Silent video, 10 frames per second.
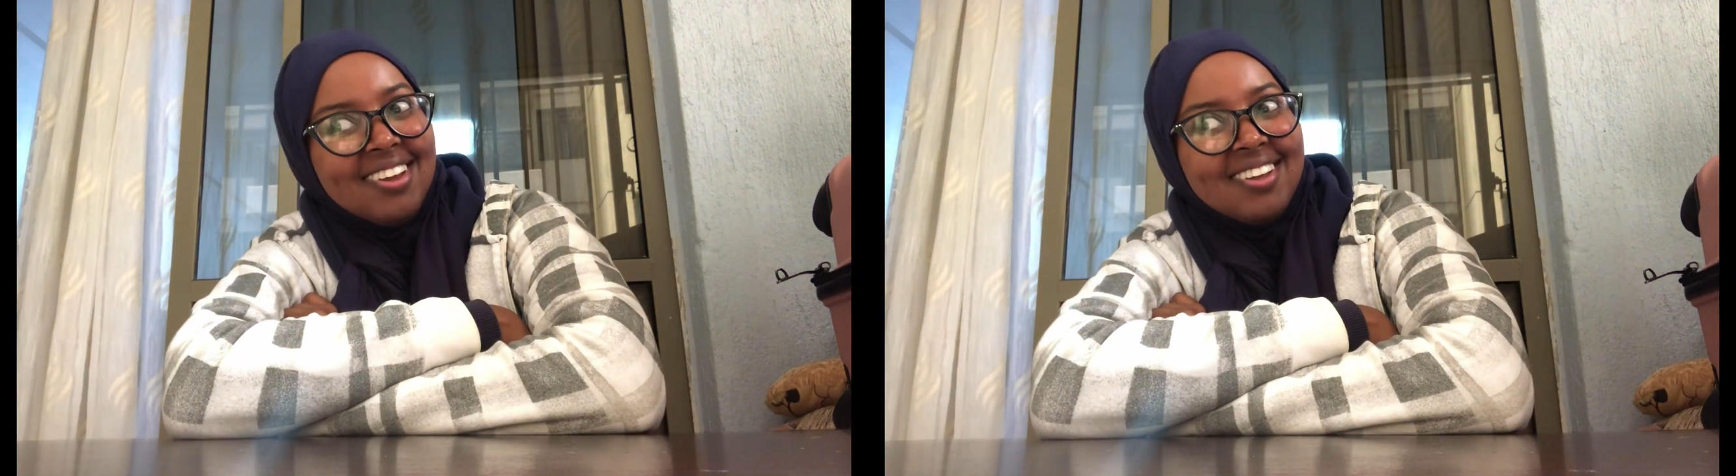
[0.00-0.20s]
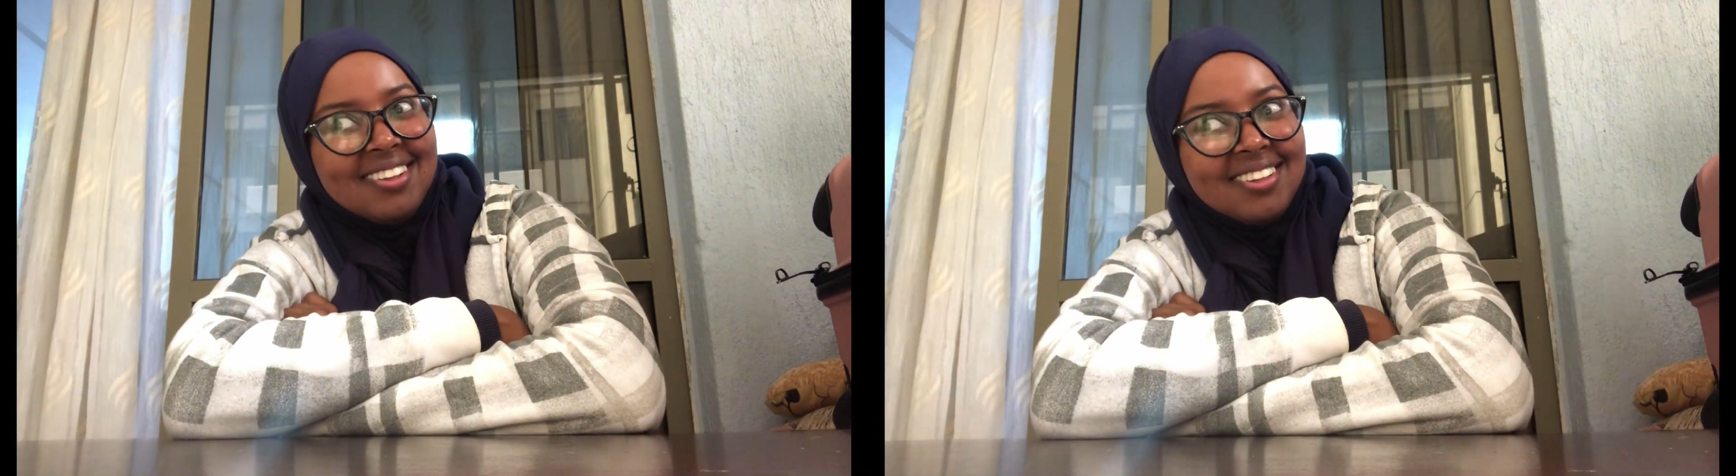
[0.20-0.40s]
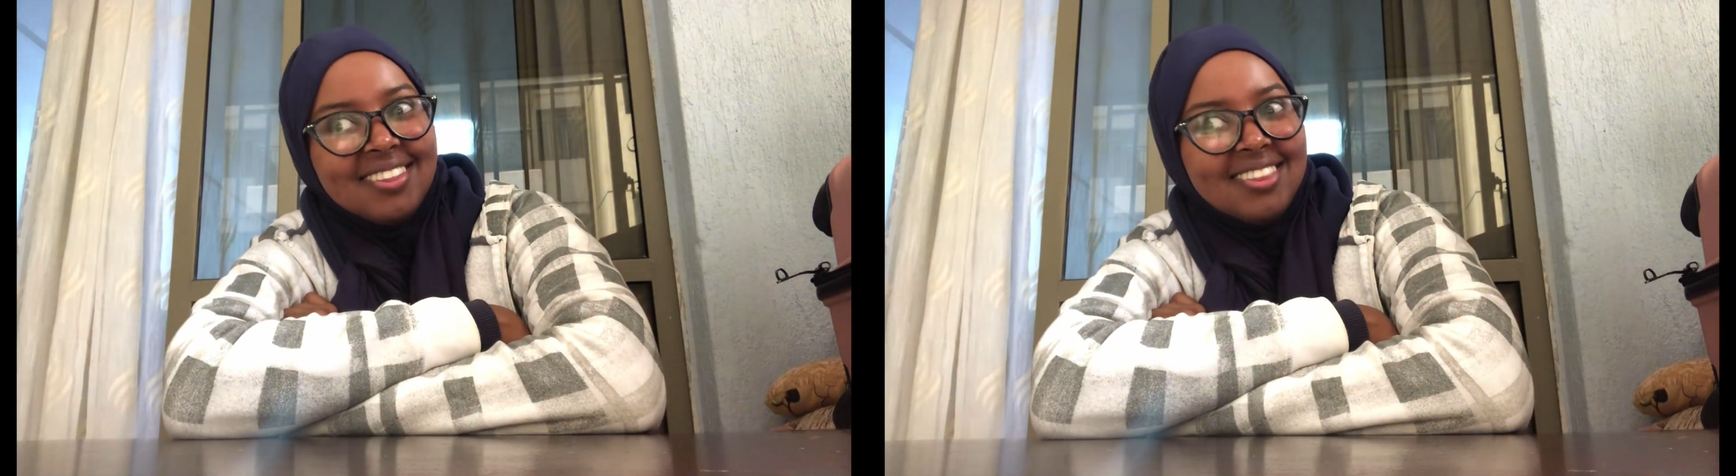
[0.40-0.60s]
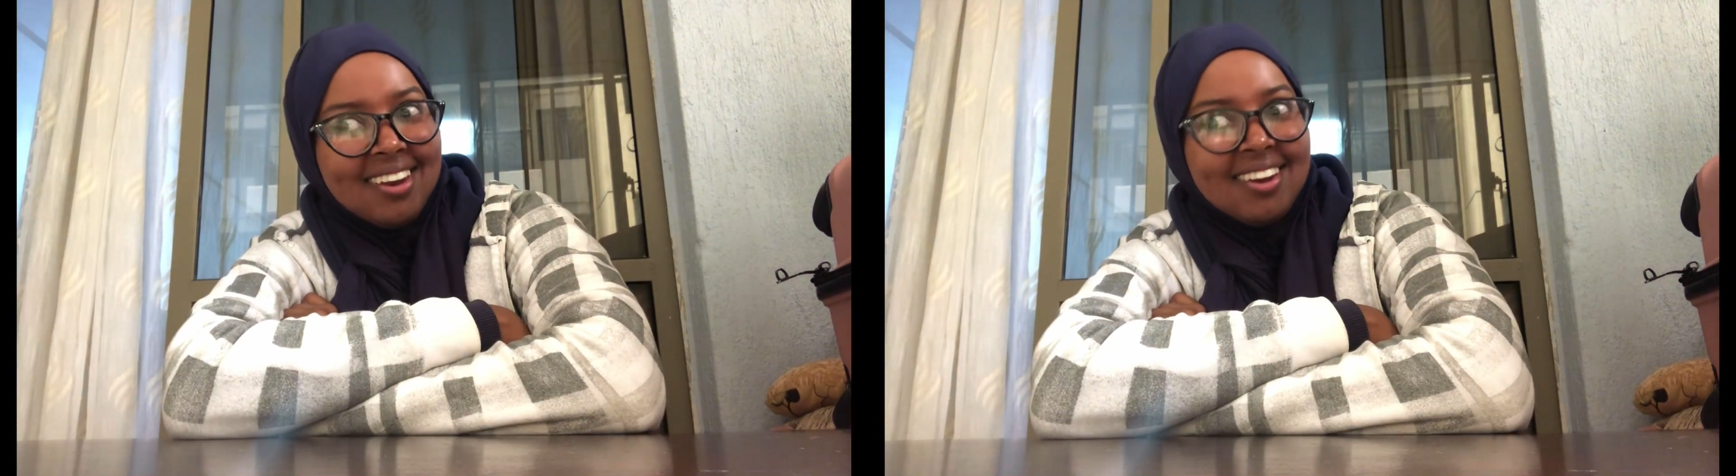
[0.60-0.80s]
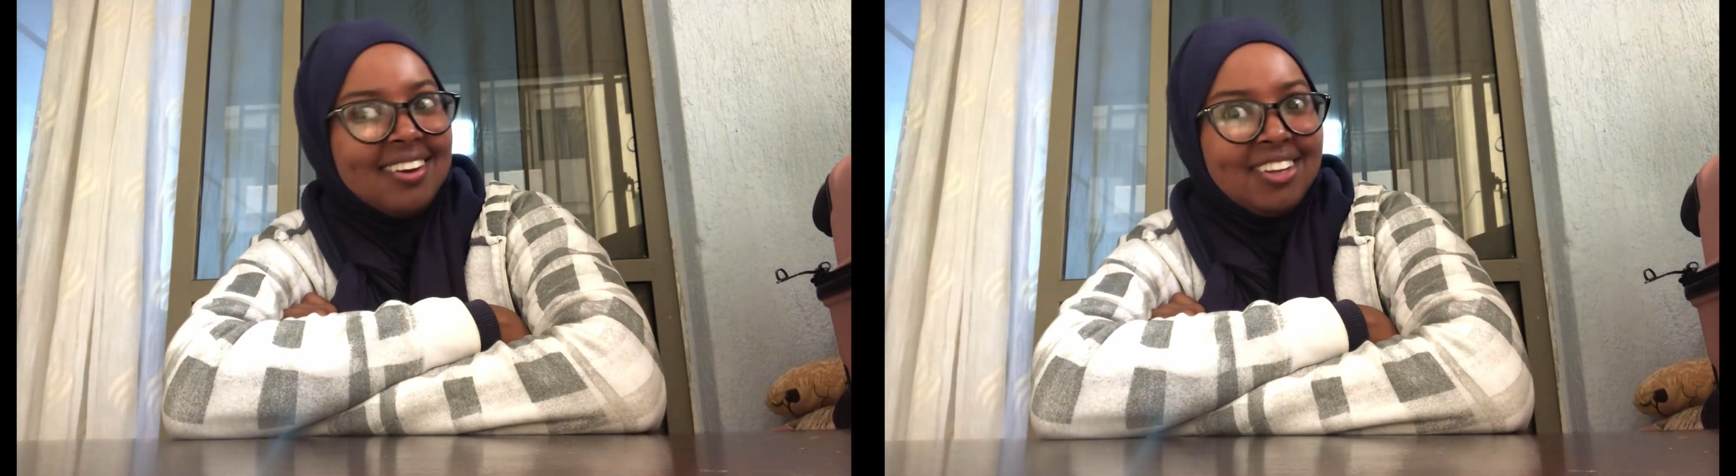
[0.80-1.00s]
Isn't
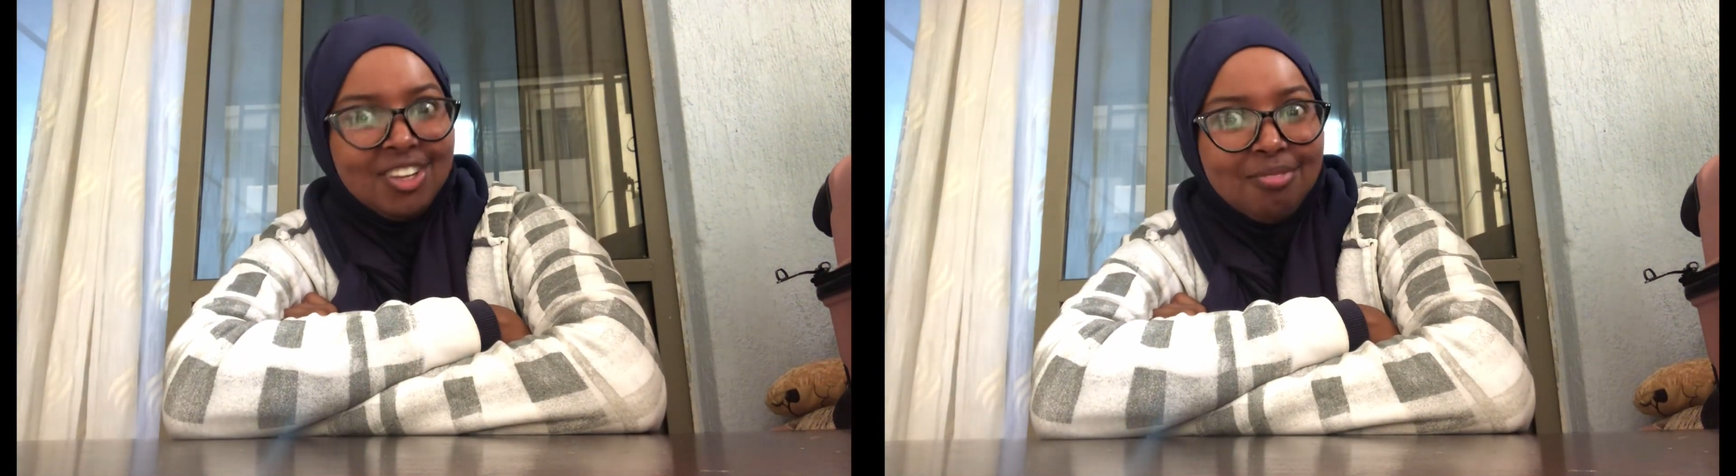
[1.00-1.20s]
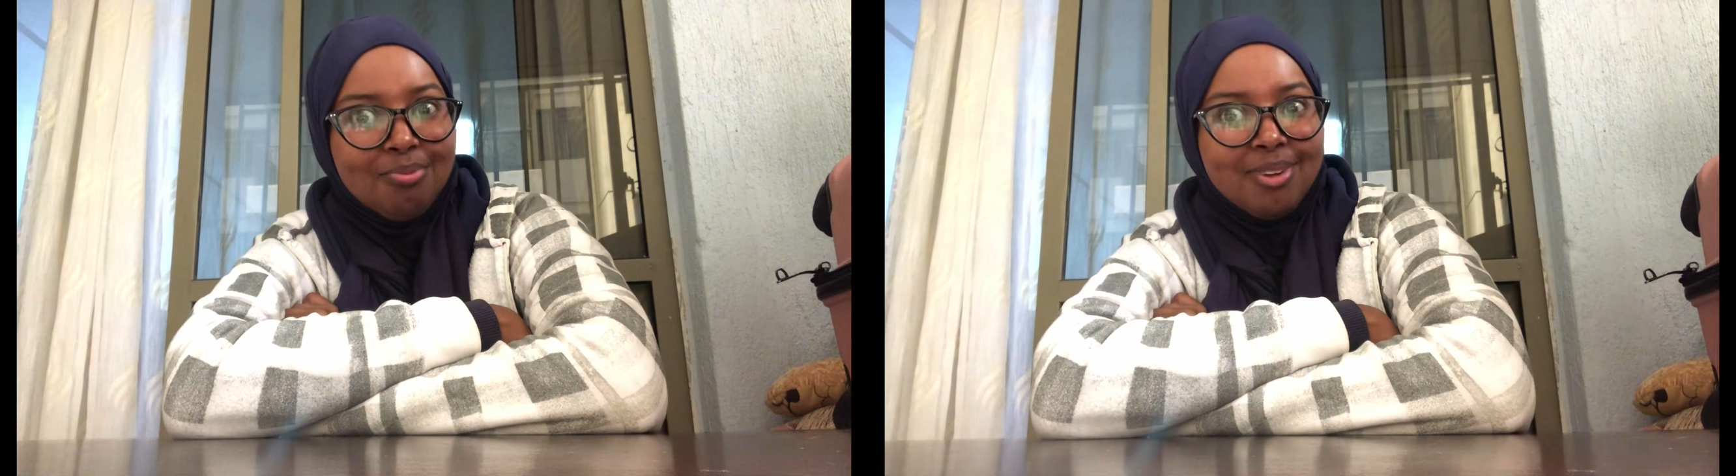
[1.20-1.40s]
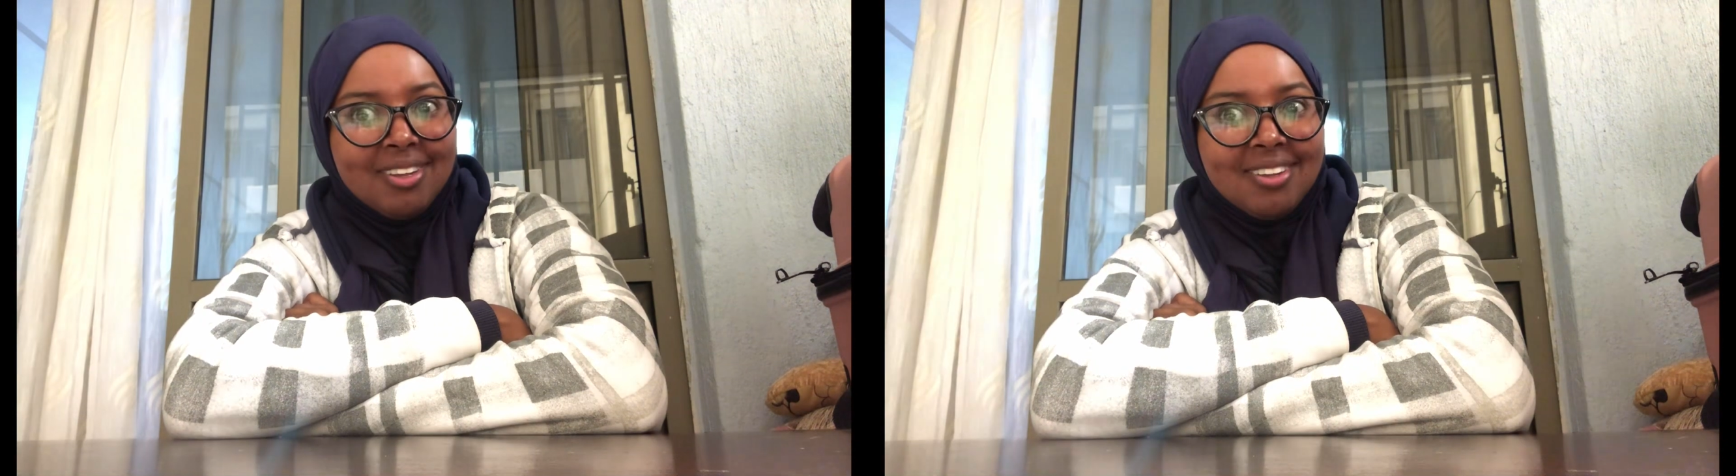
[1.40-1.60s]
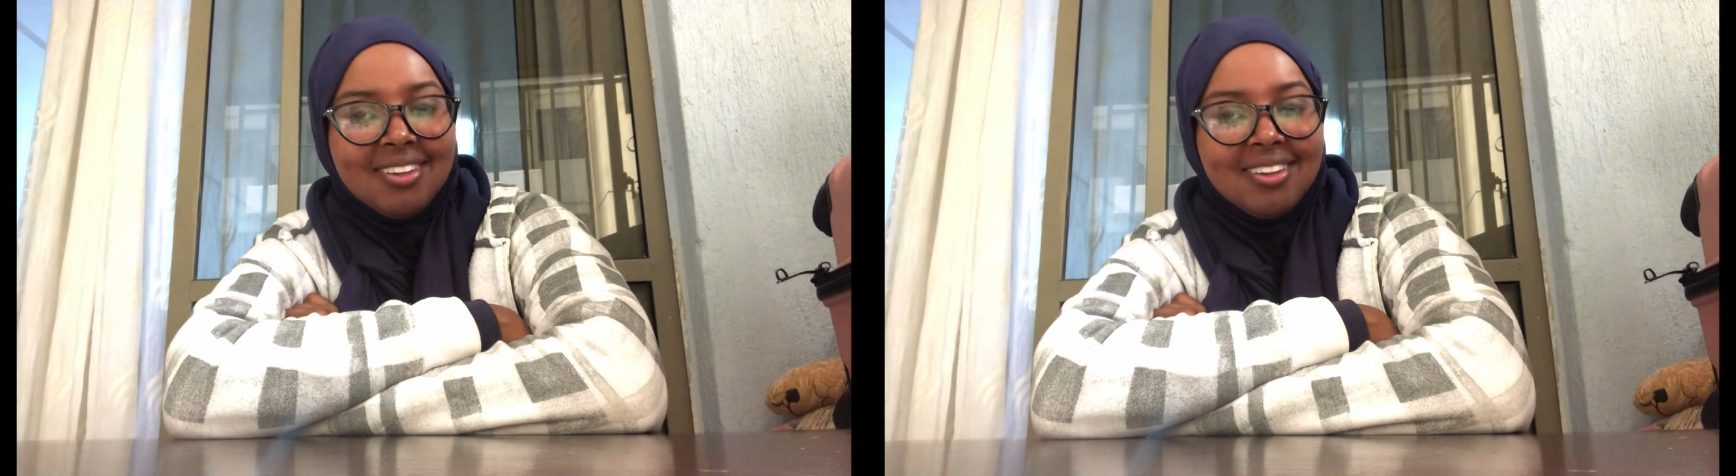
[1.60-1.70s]
that an achievement?